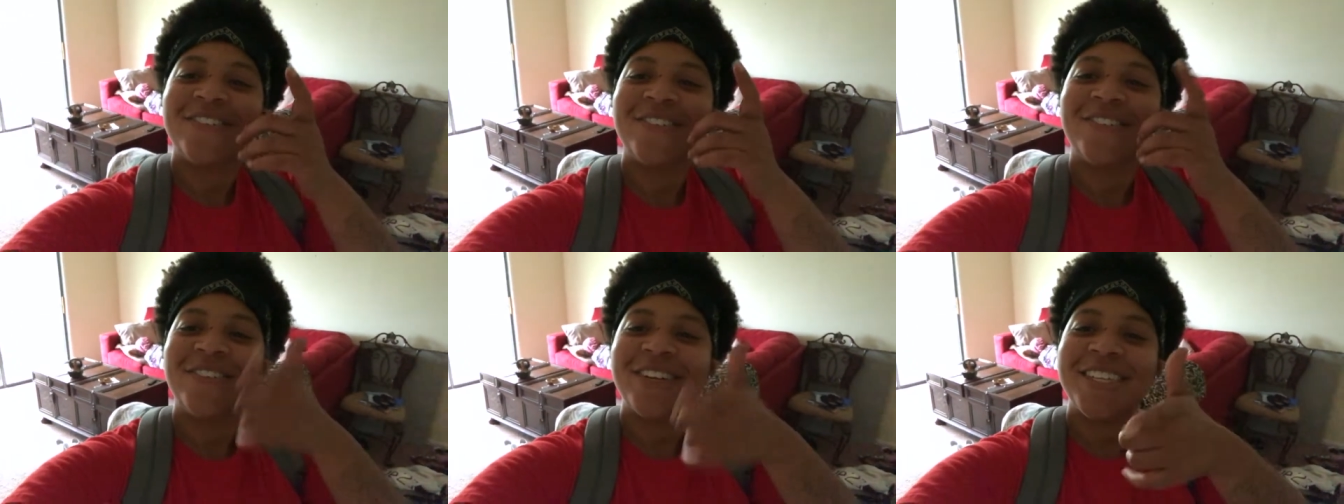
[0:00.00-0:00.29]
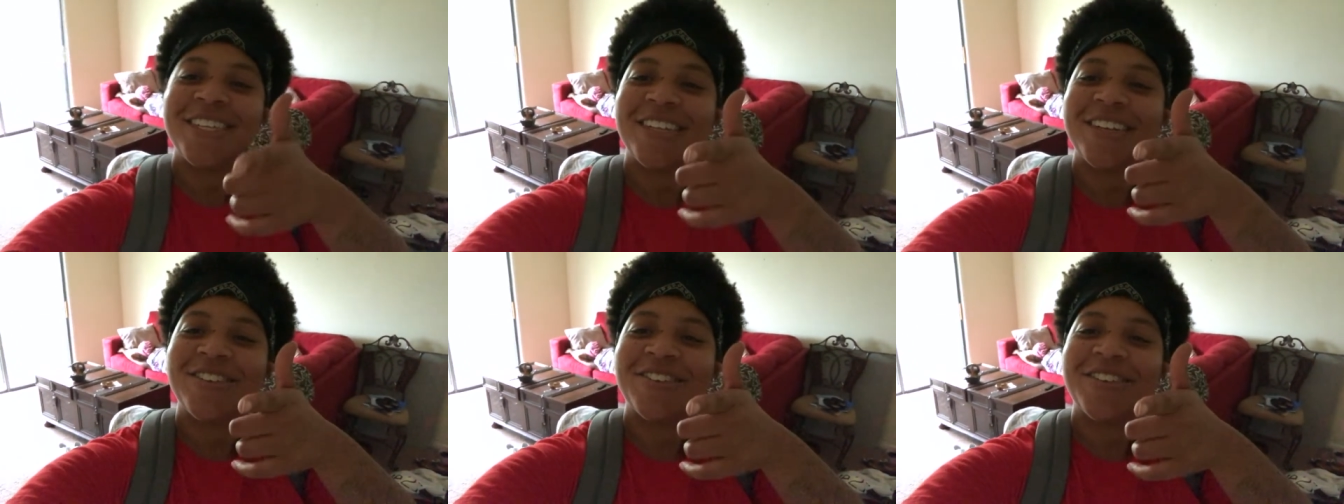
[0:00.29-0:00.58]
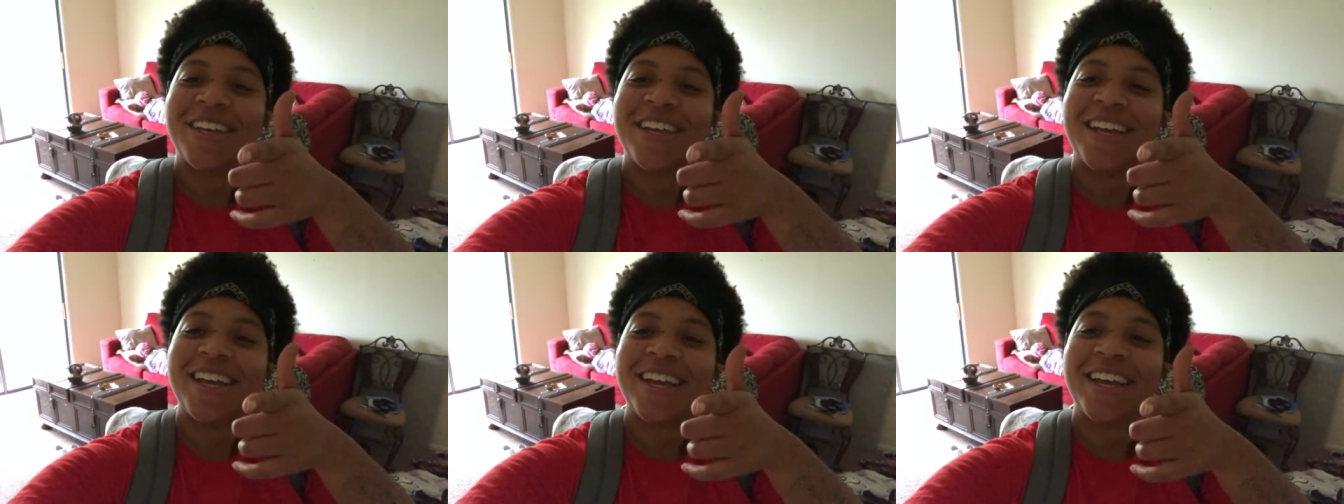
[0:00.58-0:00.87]
What's
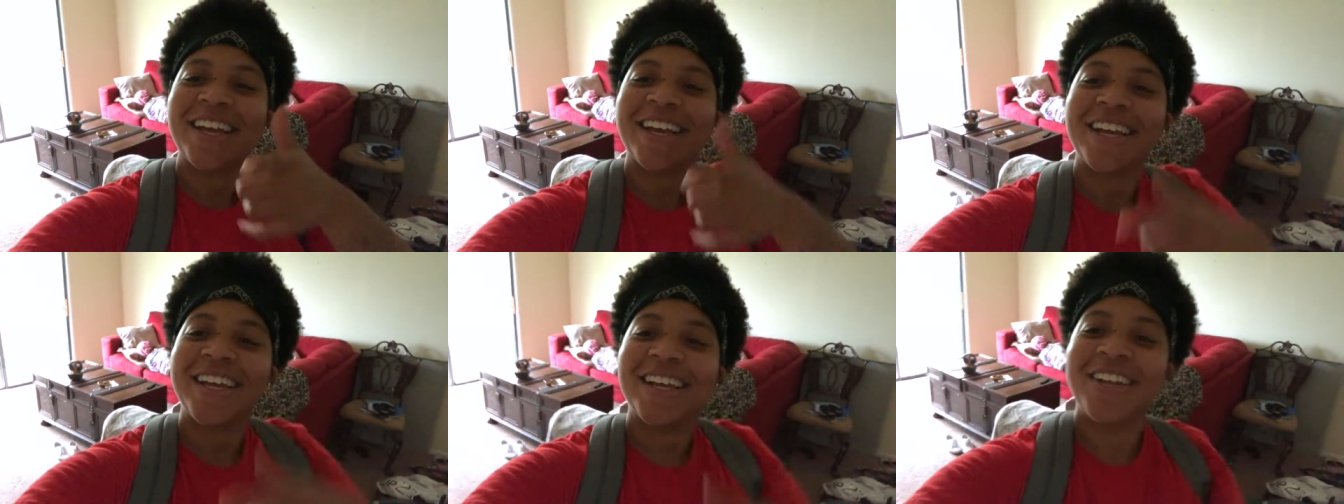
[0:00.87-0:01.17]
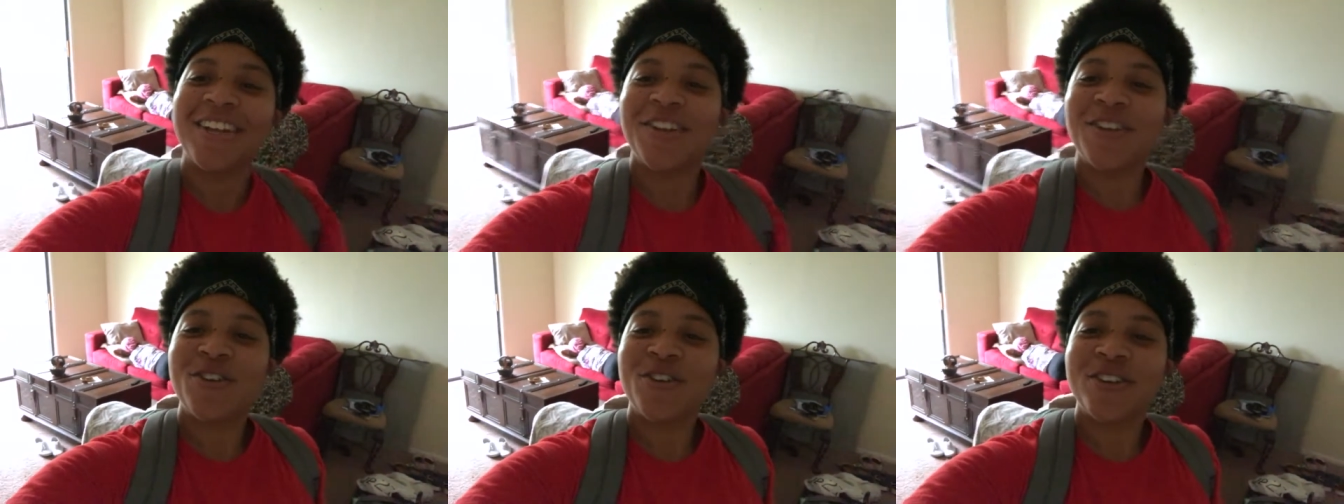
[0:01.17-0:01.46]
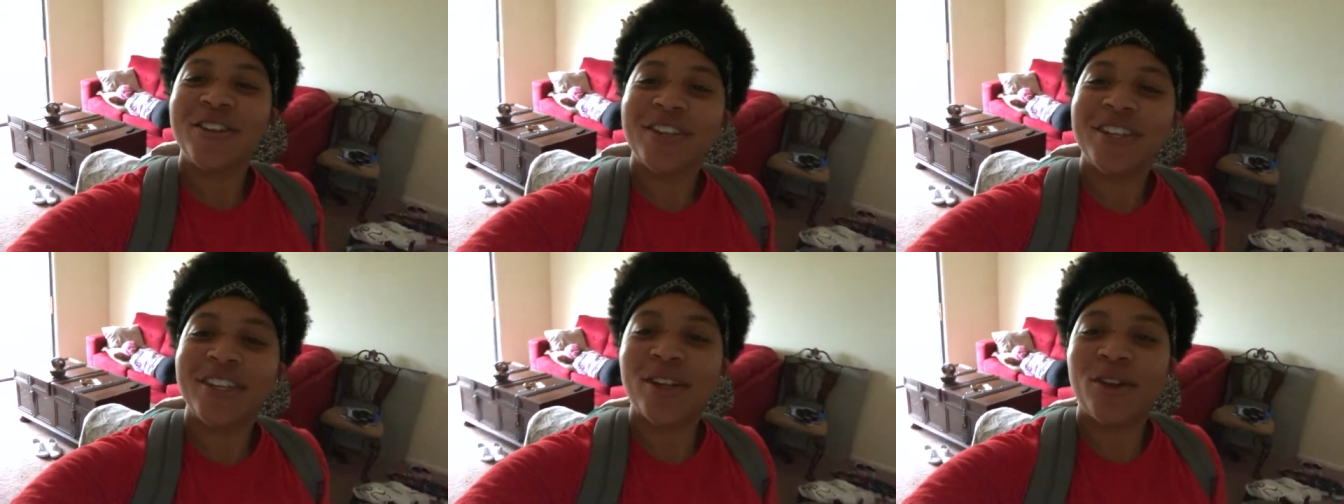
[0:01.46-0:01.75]
up, gang?
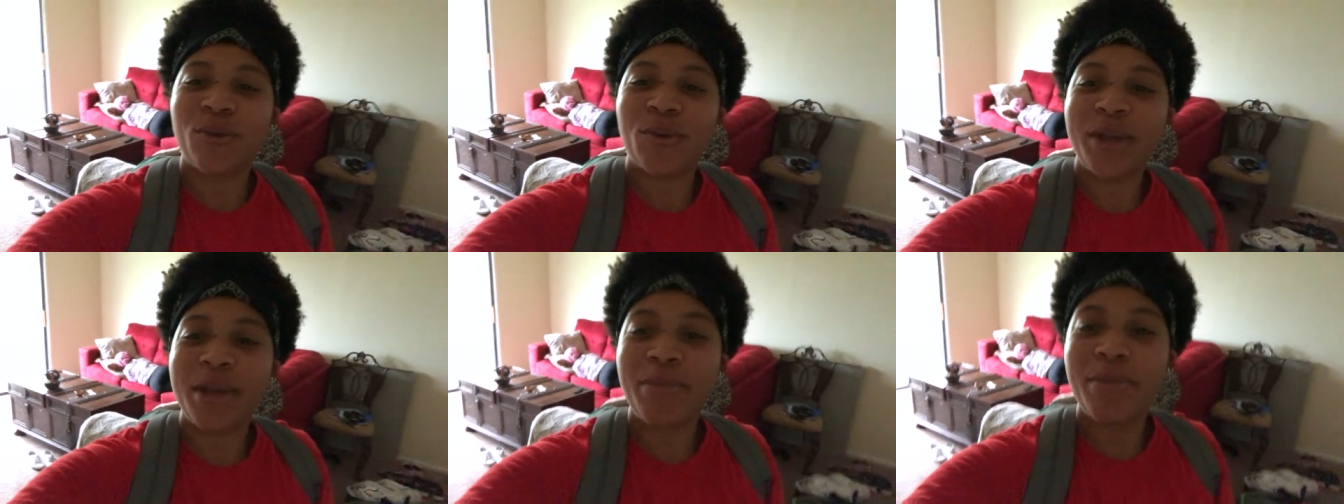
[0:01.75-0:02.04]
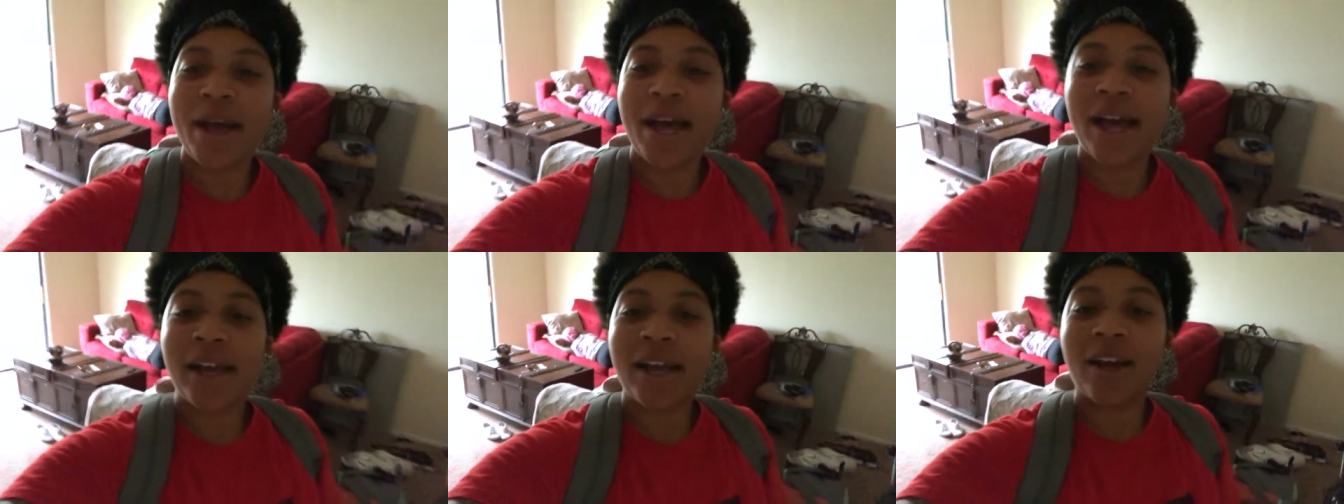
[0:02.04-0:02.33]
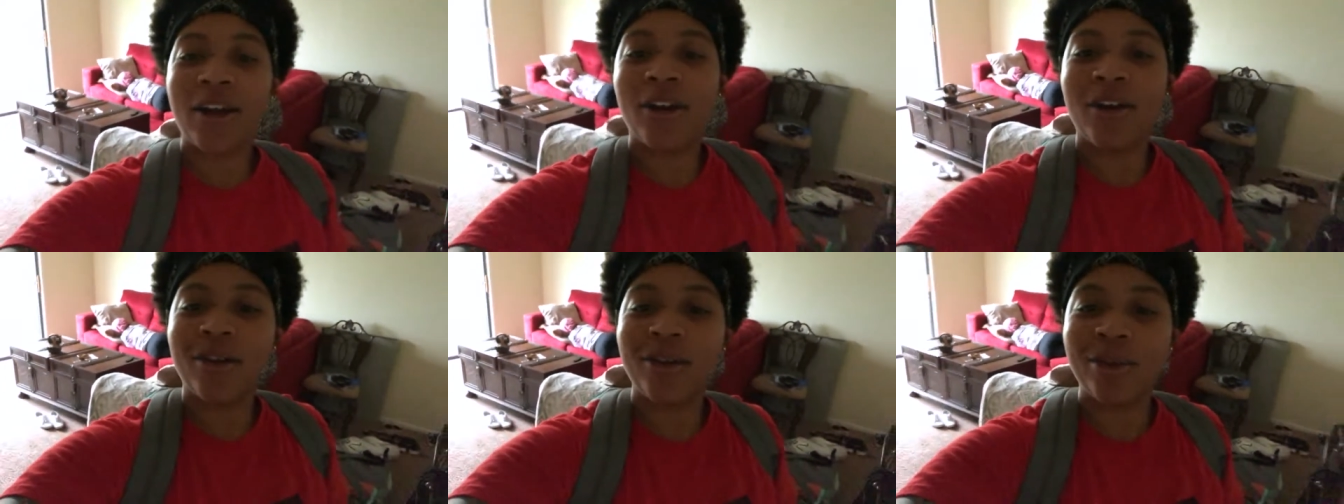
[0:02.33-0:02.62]
So we back
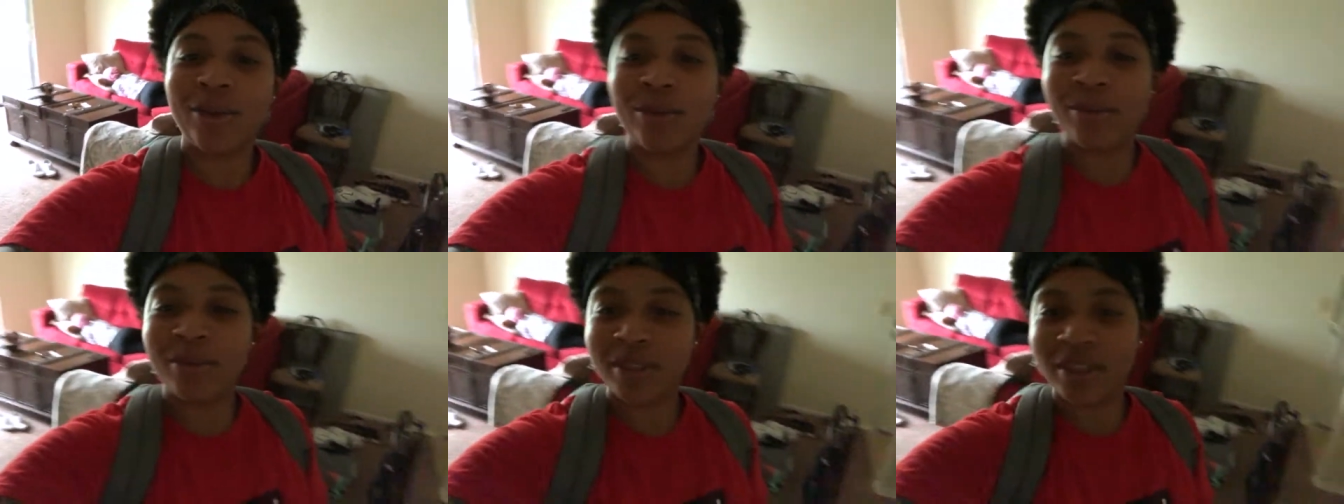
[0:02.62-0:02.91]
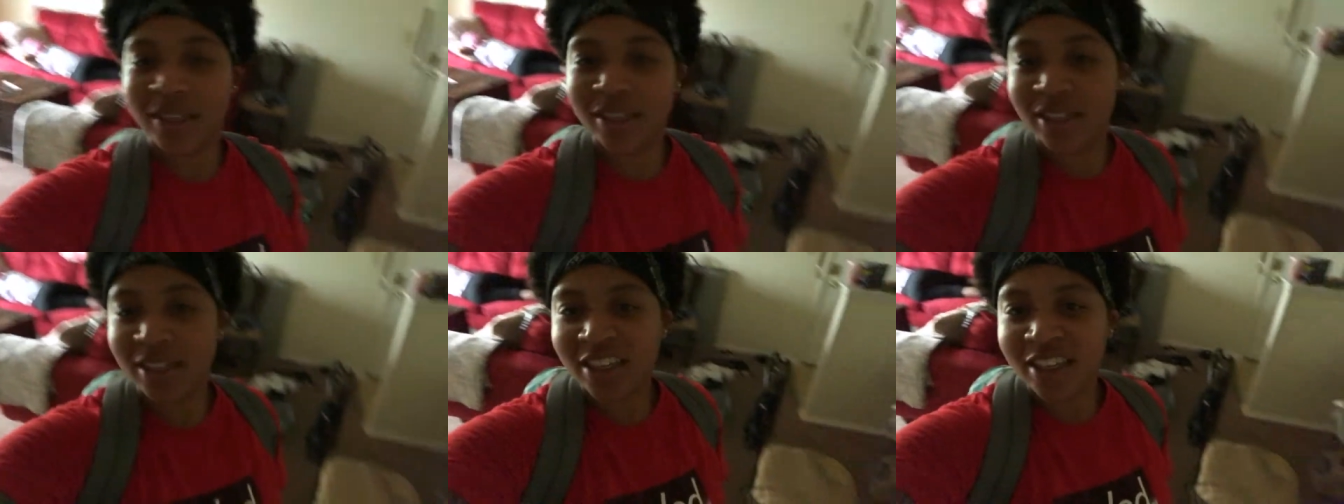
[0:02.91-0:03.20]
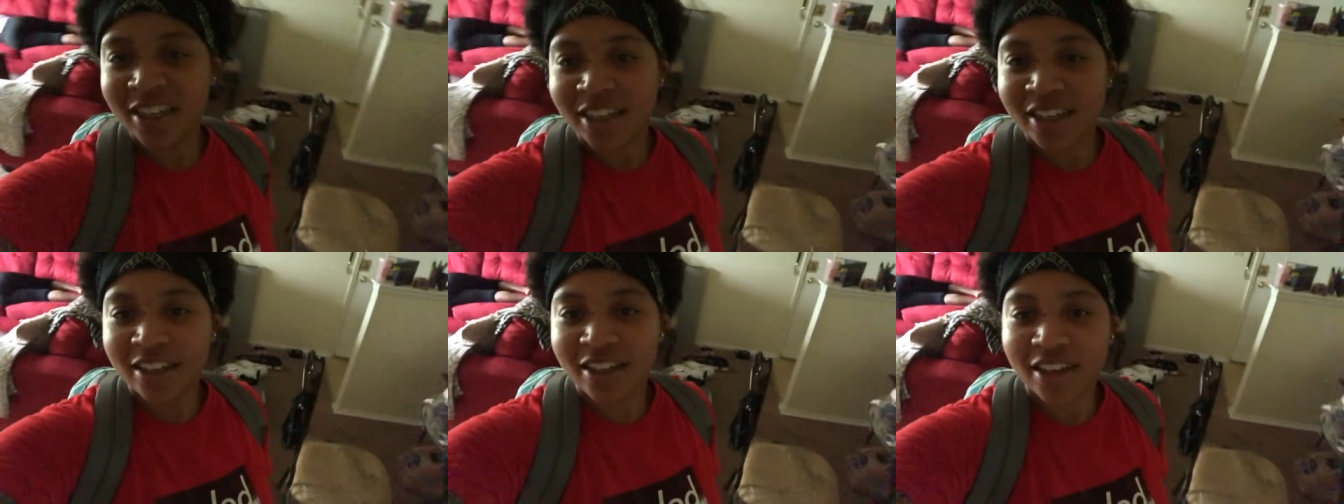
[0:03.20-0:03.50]
home.
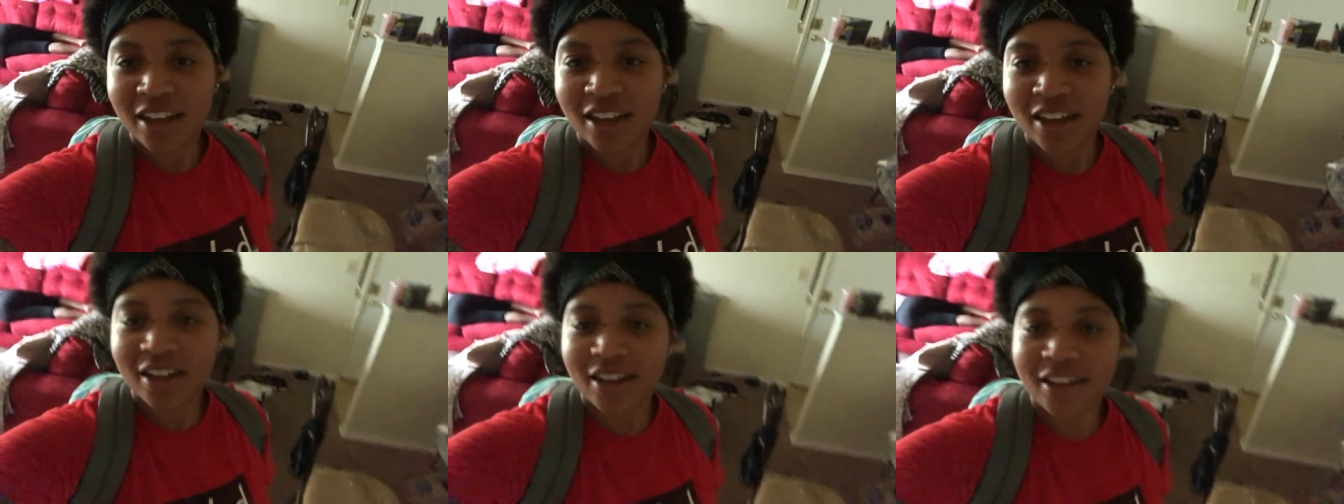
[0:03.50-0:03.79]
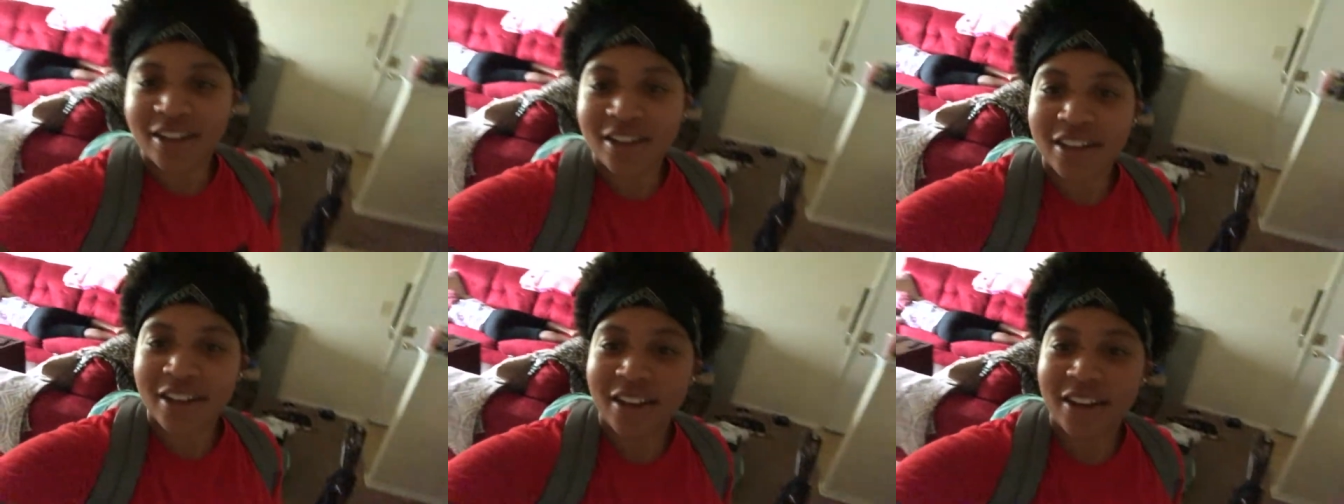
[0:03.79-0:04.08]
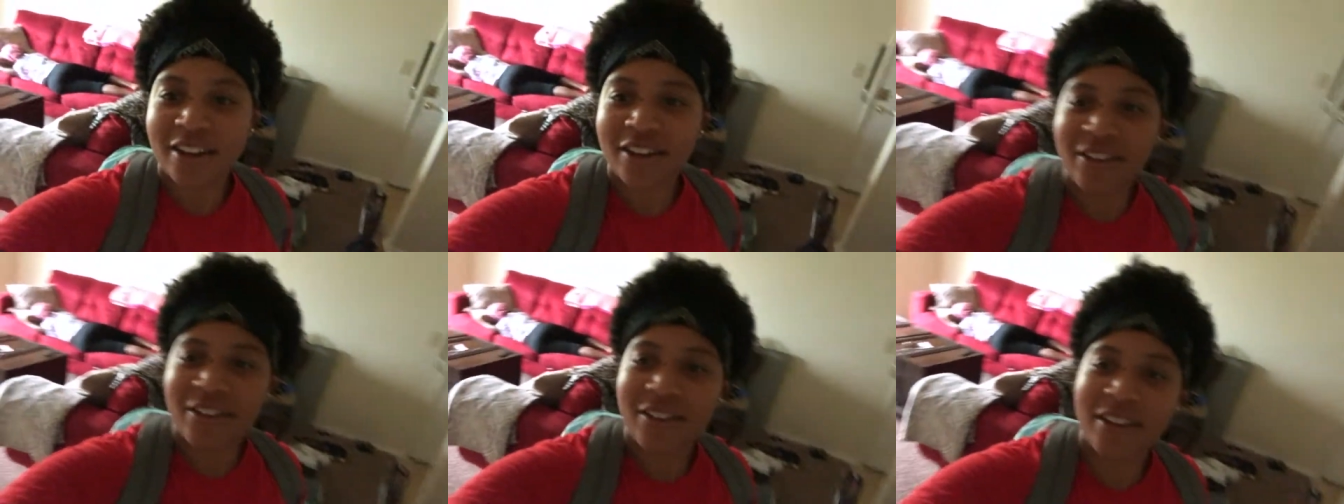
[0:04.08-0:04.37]
See all the
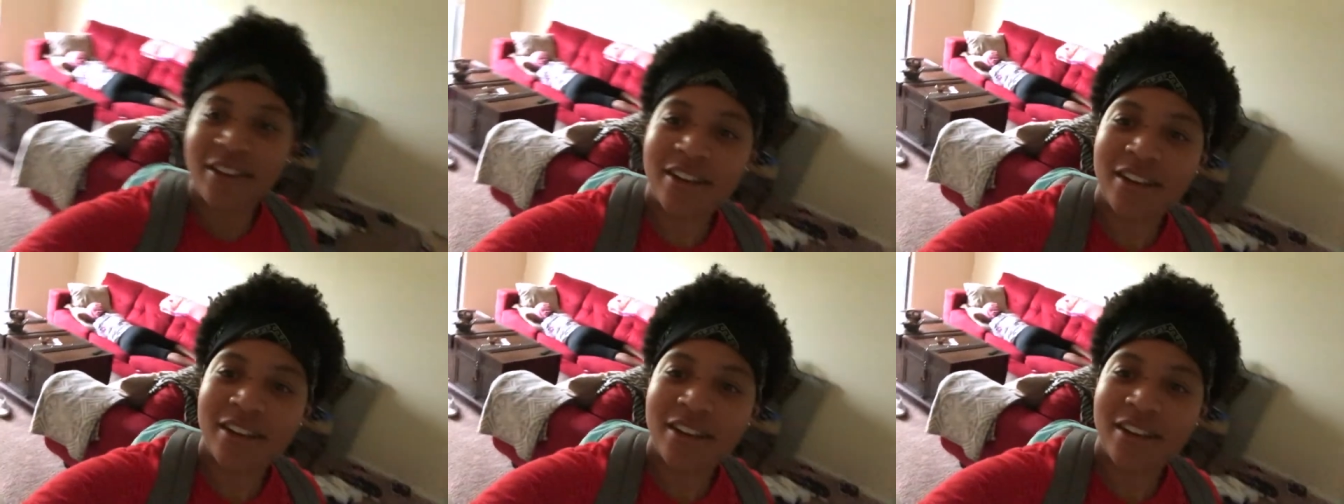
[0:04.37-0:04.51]
stuff.